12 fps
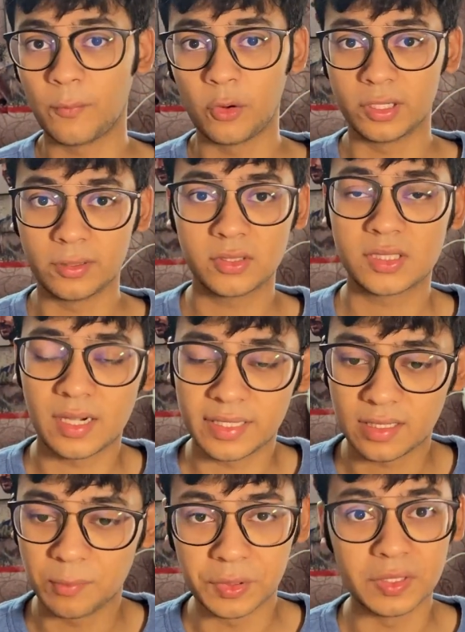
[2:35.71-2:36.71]
I wanted to
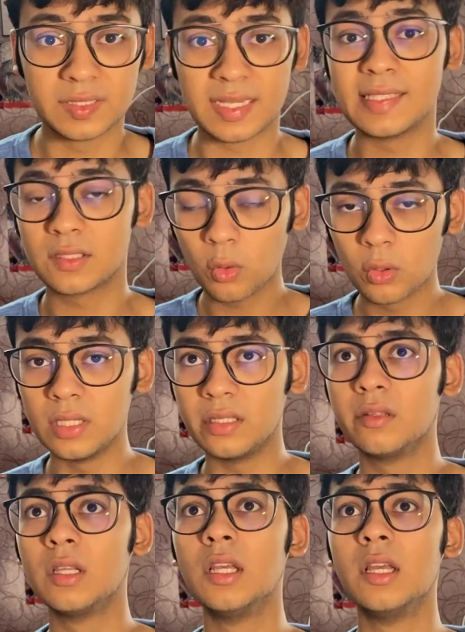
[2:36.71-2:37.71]
study computer science
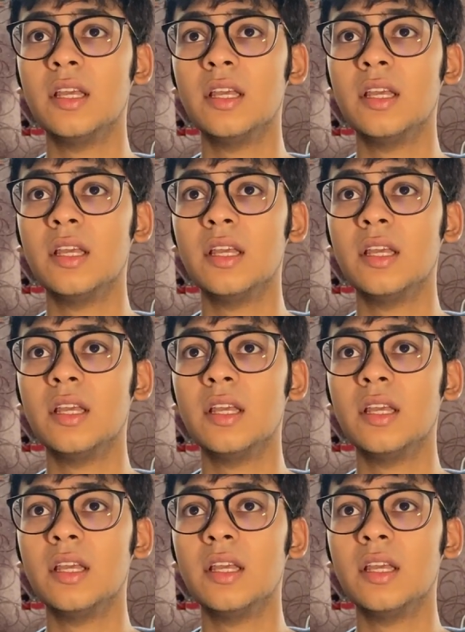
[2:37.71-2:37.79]
only.